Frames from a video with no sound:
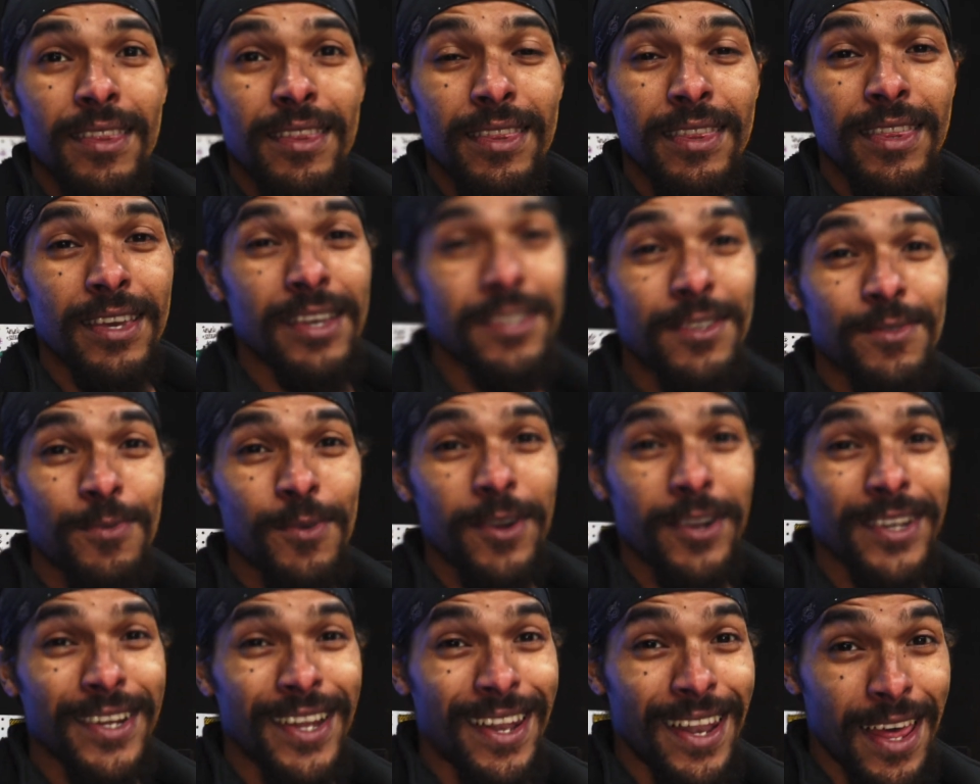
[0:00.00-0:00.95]
This
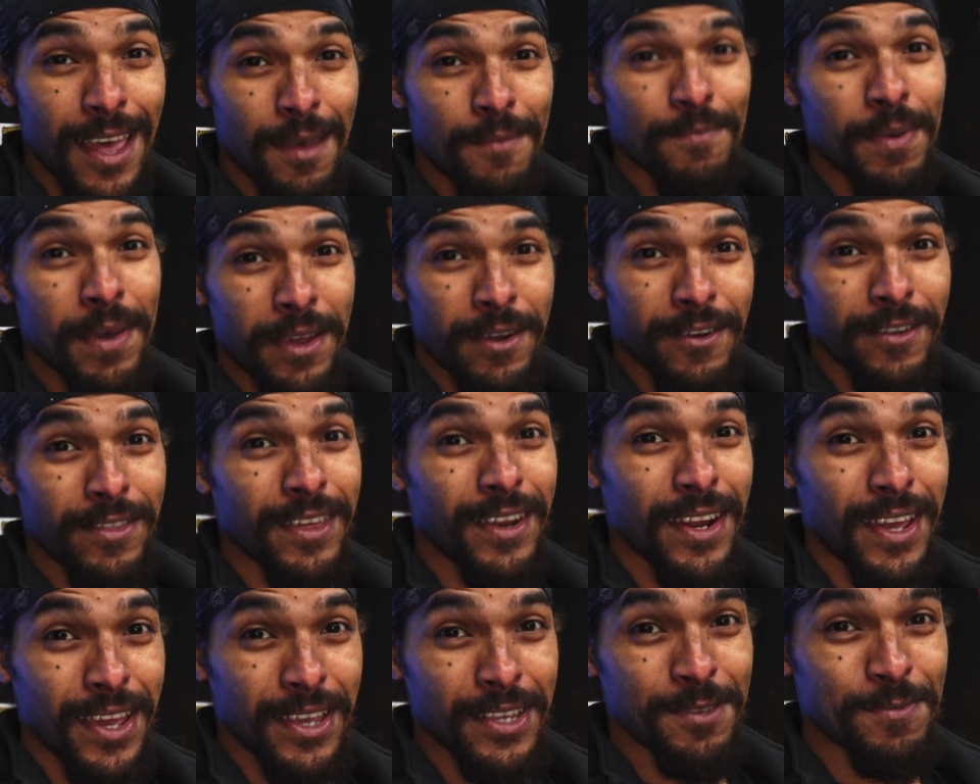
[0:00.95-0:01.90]
worked a lot better than
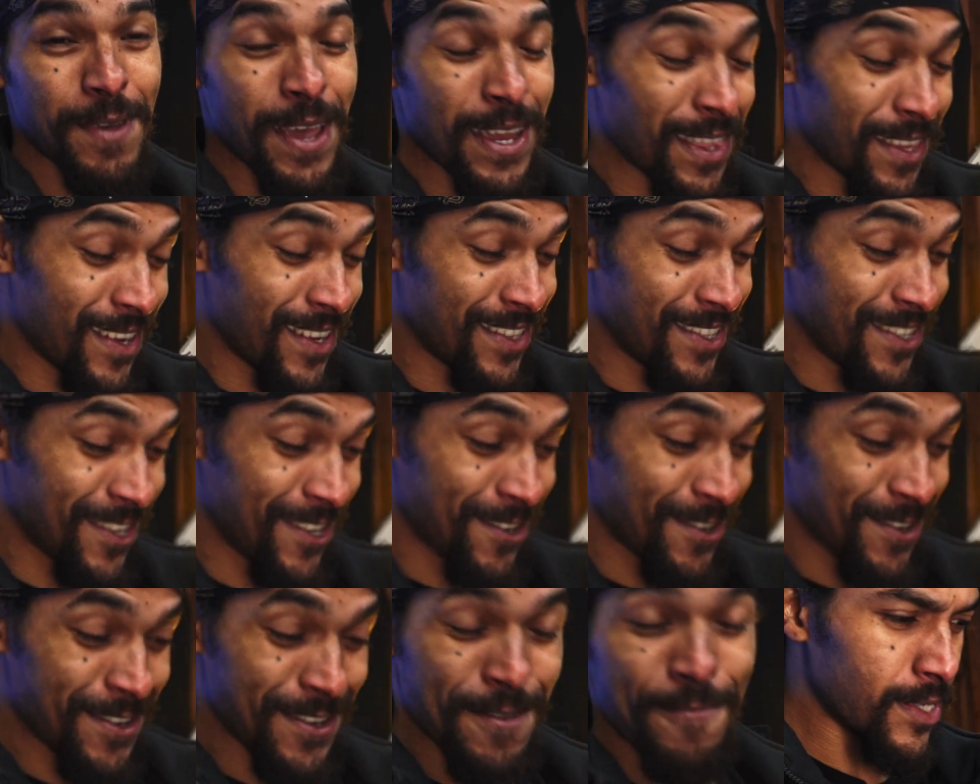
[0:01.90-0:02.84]
I expected it
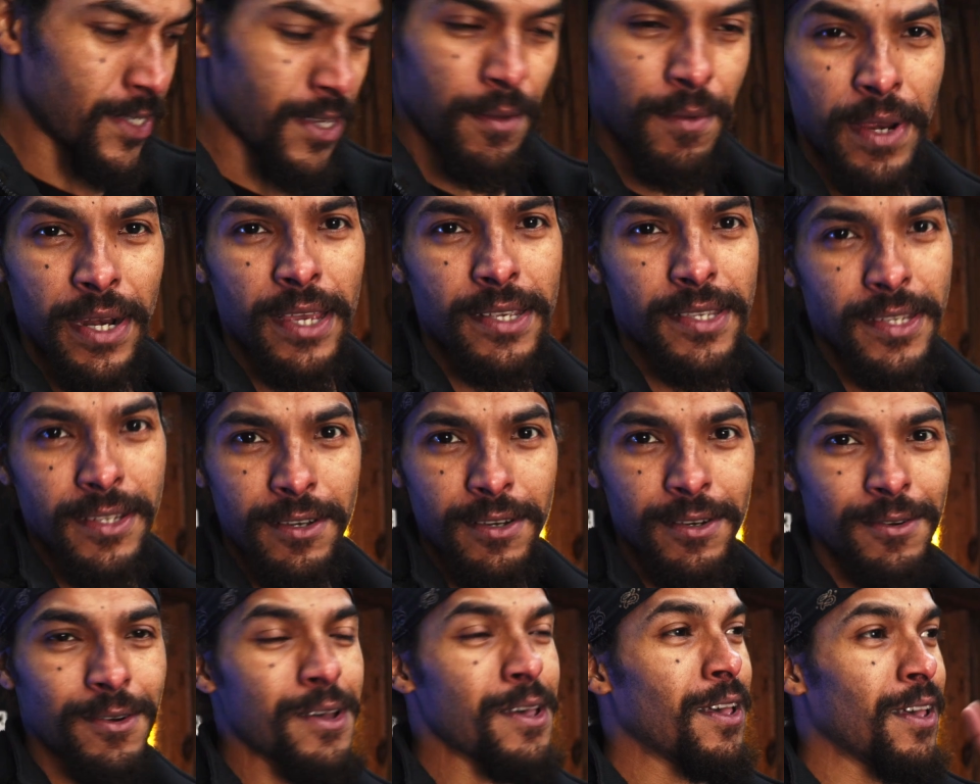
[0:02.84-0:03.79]
to. I mean, I
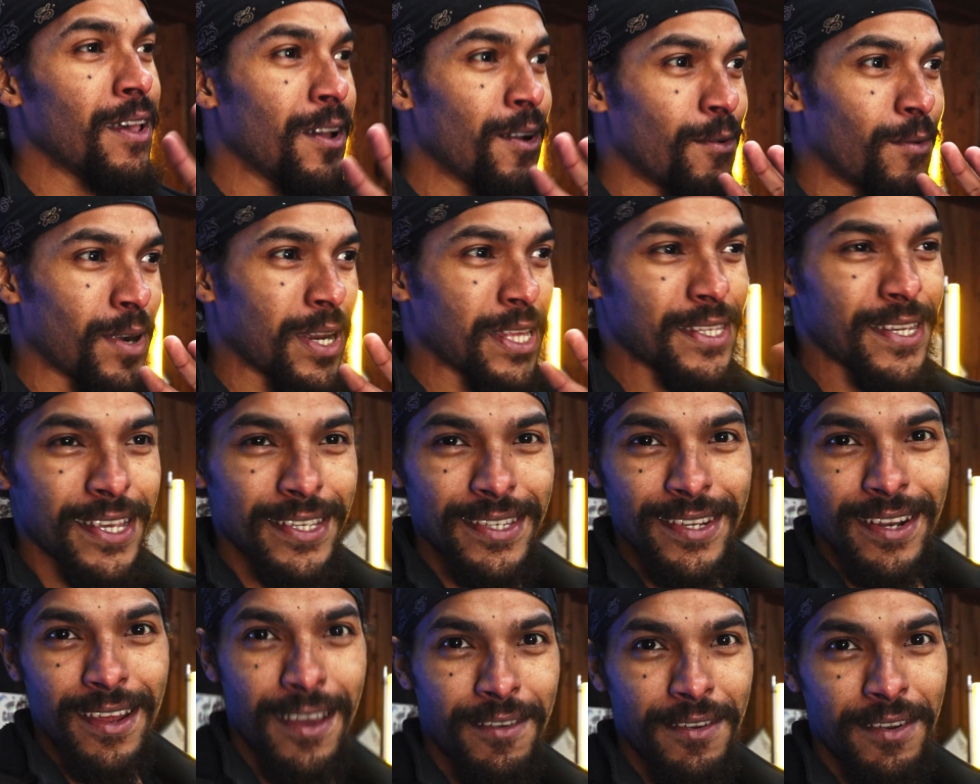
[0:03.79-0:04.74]
still want to test
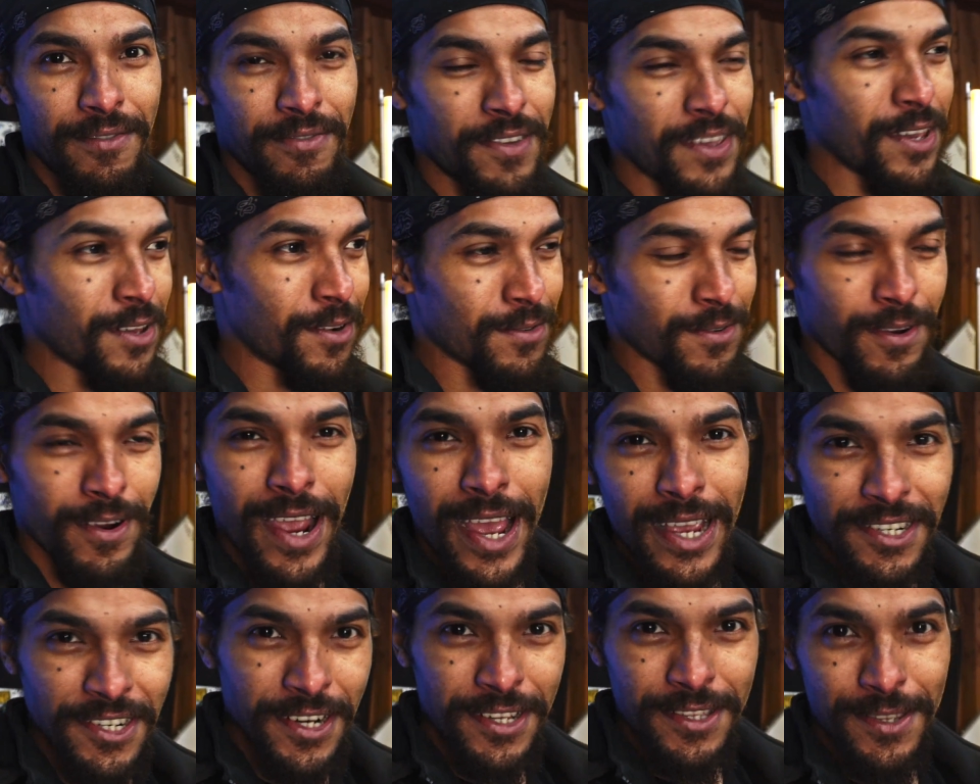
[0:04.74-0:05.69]
it out in the field,
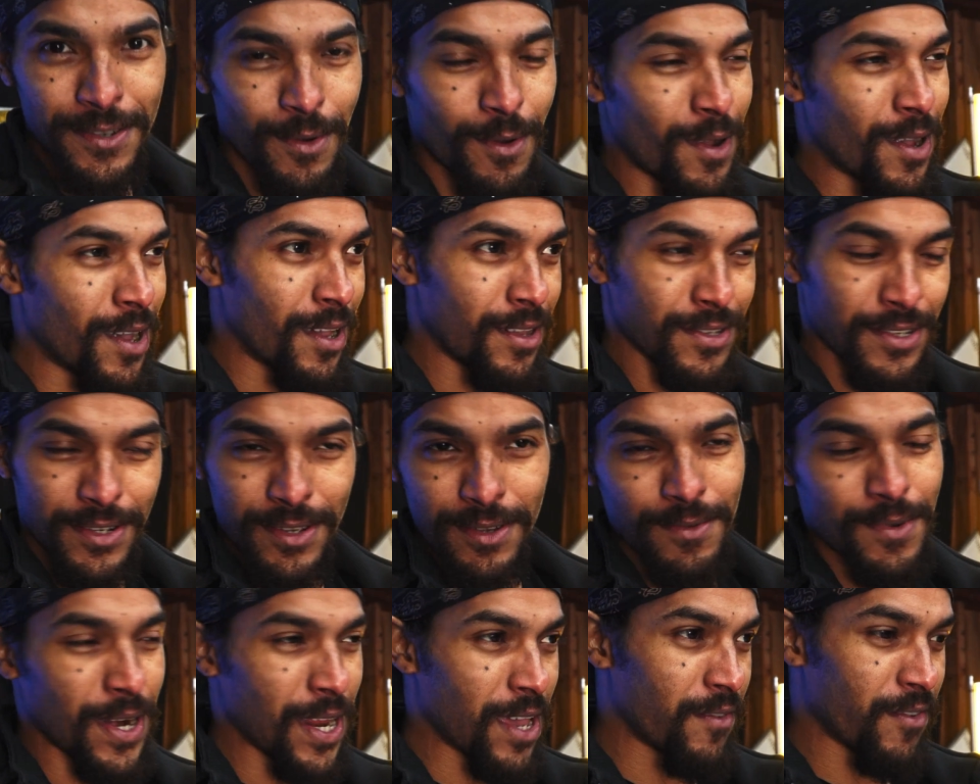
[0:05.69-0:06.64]
crash it into walls, do
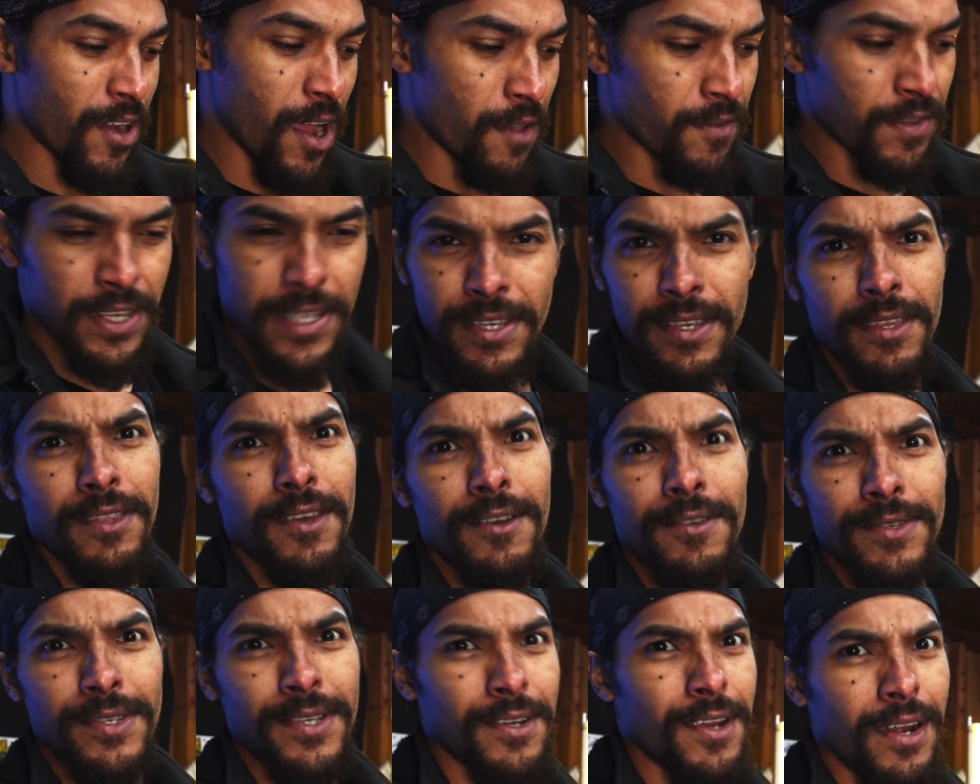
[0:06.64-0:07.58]
whatever. Obviously,
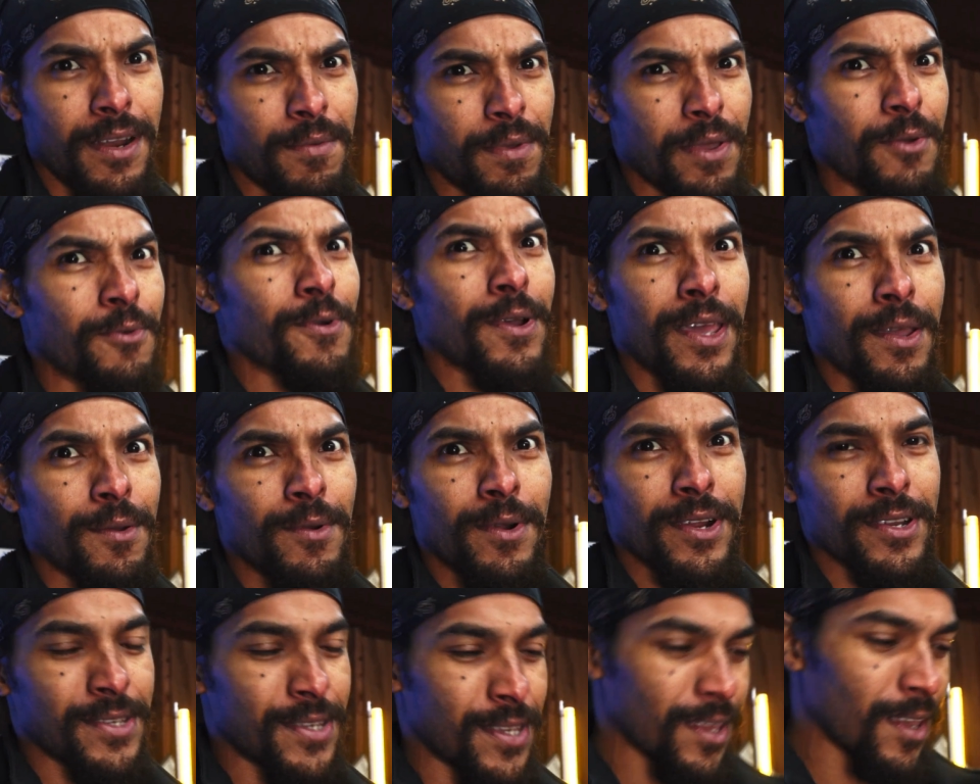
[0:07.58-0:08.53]
those are going to be way
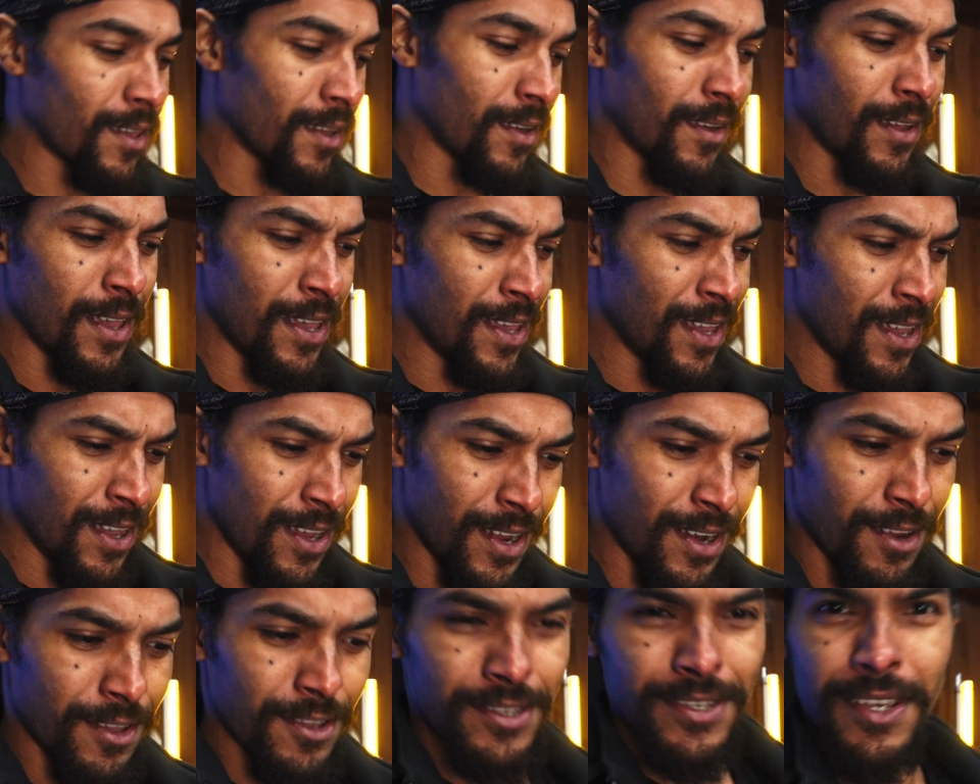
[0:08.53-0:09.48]
worse than, you
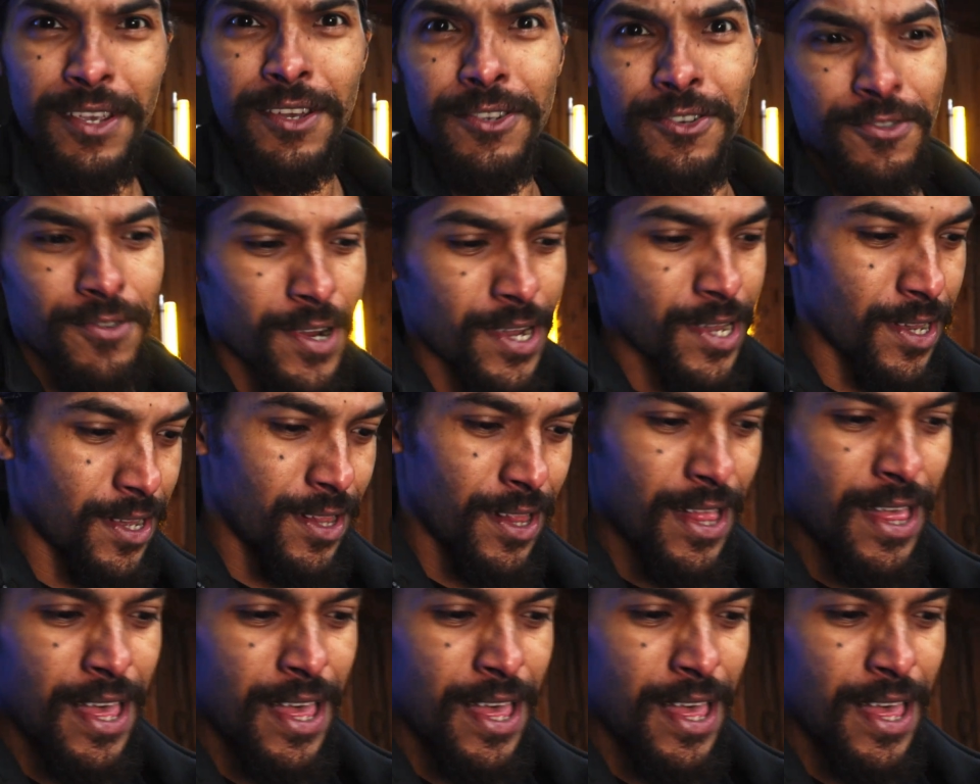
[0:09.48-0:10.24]
know, using a drill.